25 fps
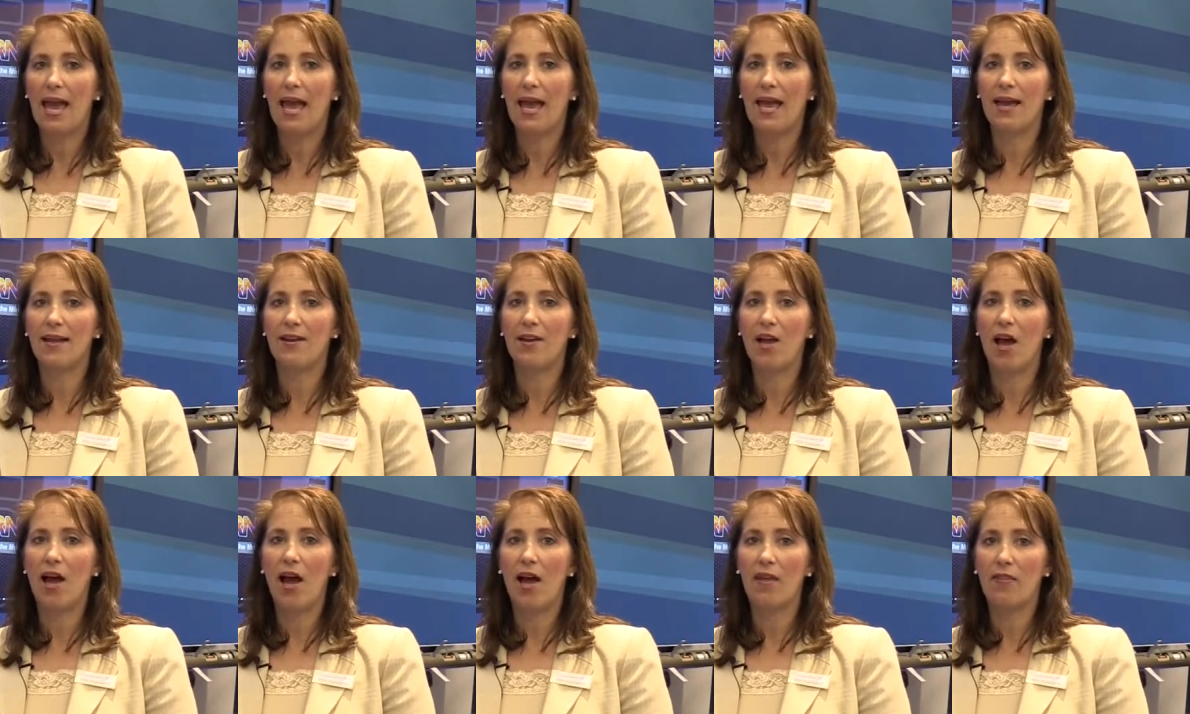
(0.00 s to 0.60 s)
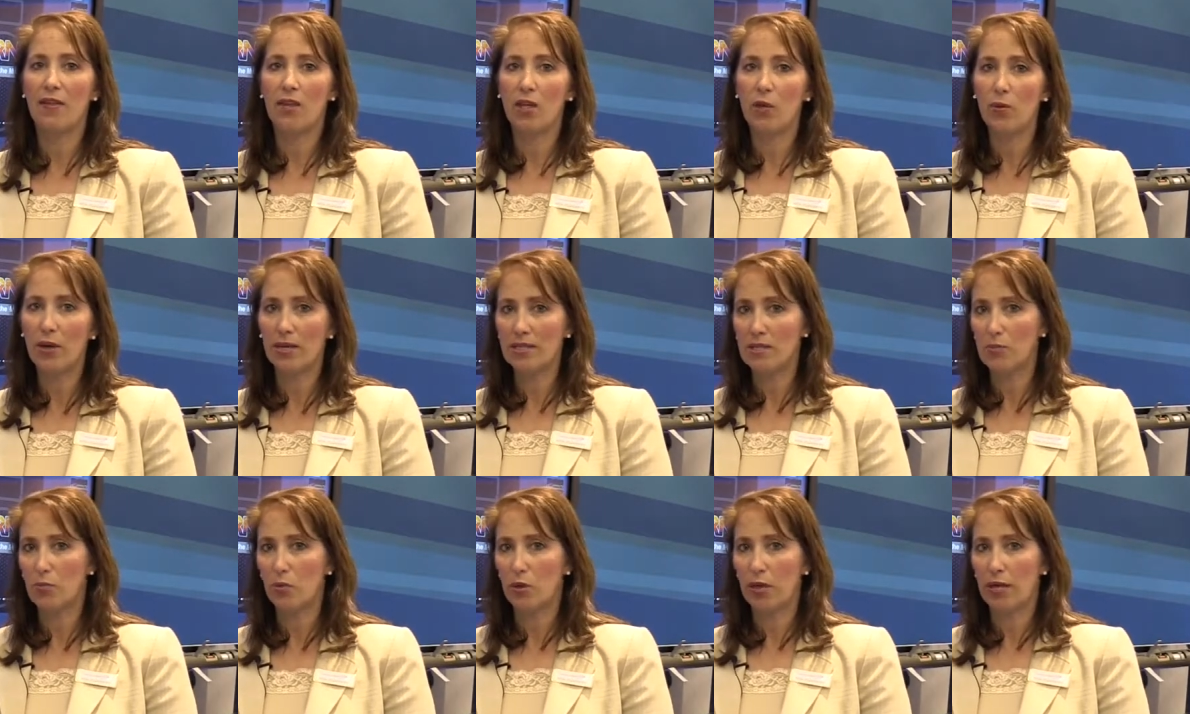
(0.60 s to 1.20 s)
and on the
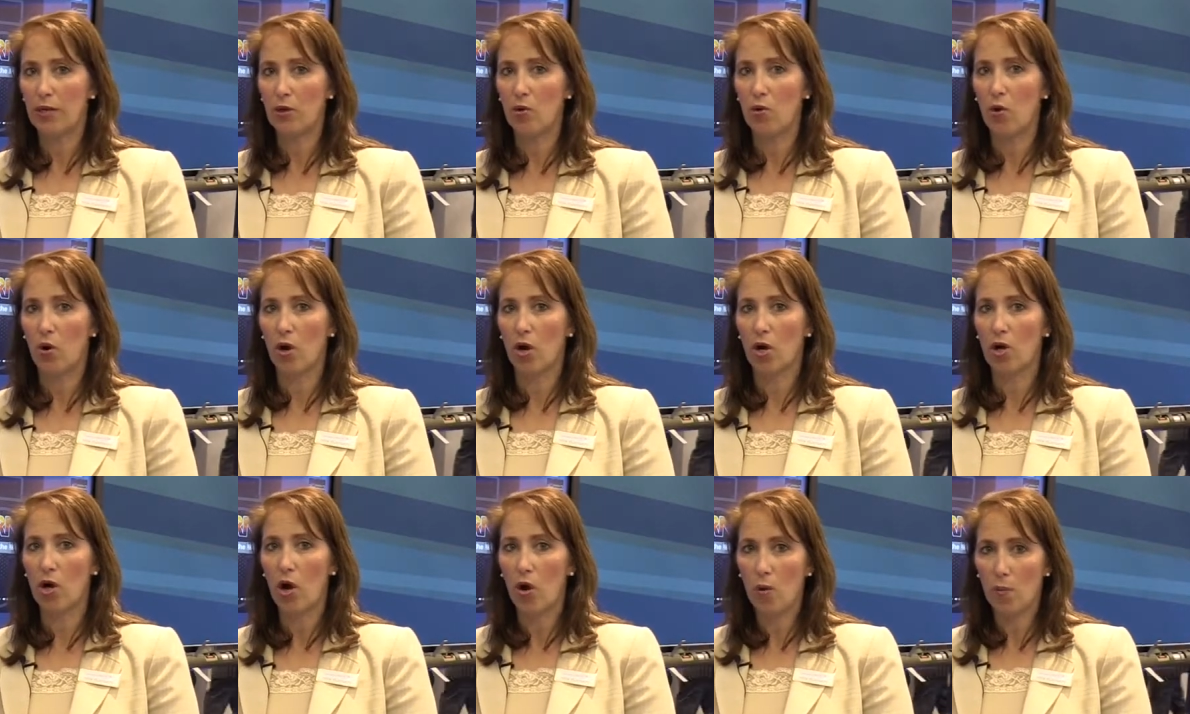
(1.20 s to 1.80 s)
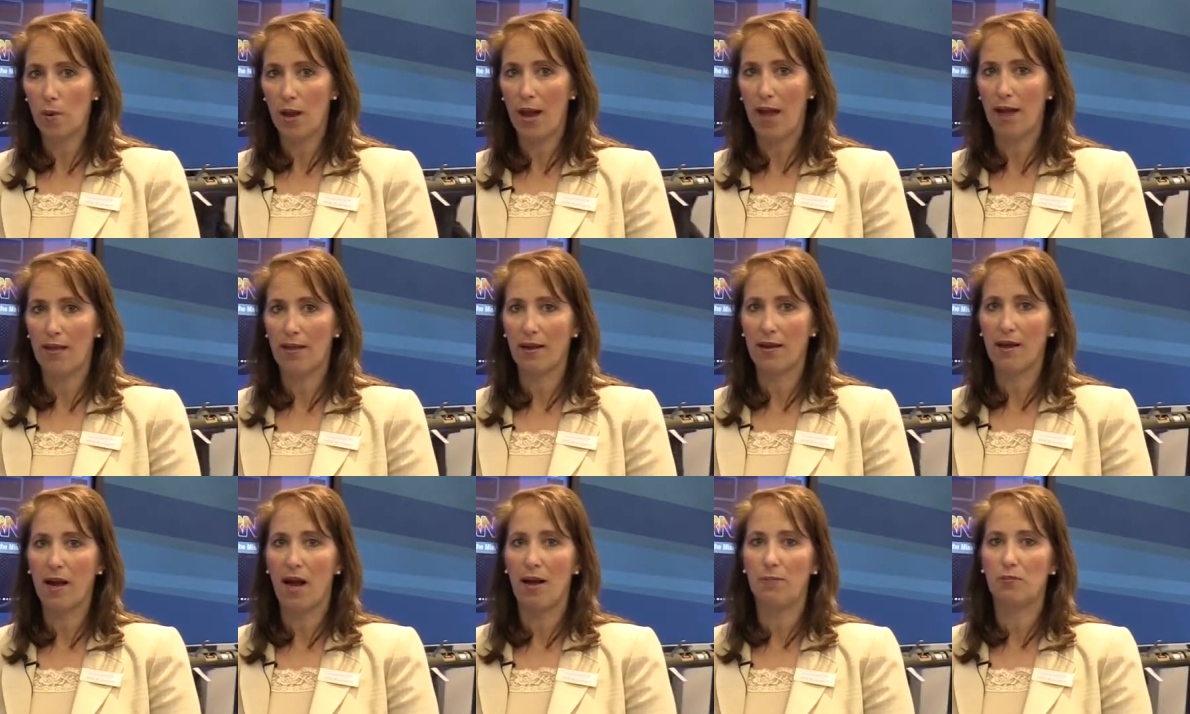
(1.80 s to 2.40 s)
U.S. Marine Corps Cobra
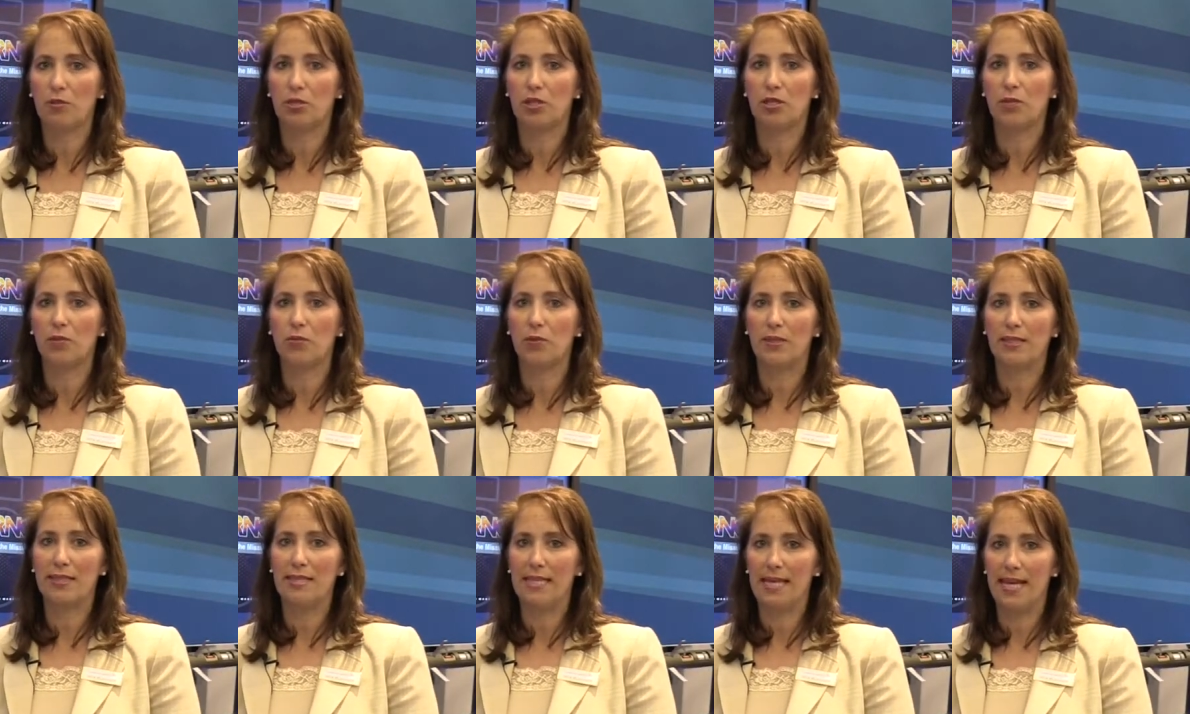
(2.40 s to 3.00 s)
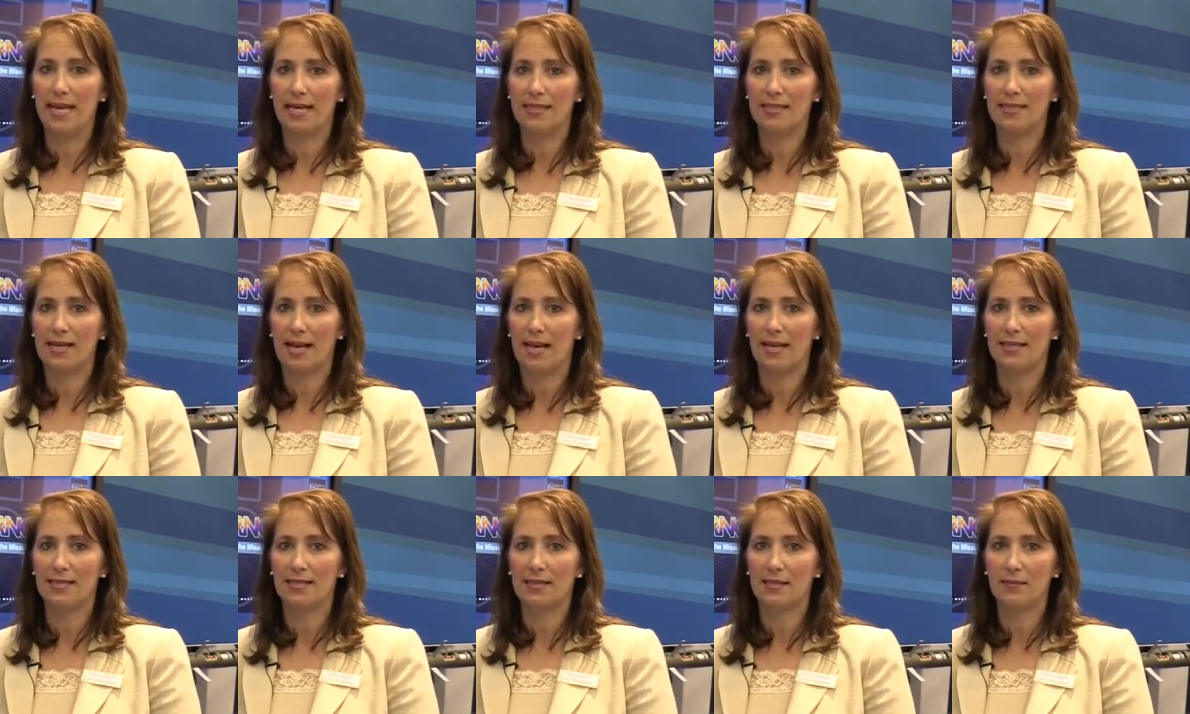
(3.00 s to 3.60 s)
helicopter with
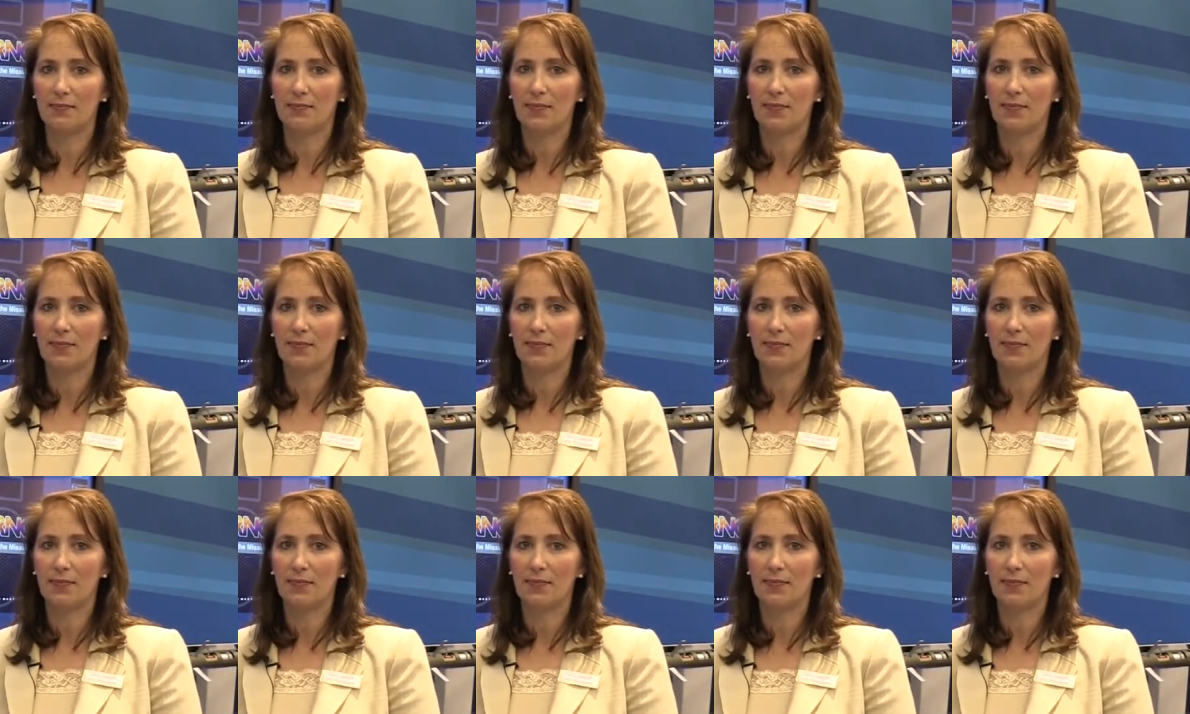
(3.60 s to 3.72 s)
TSS.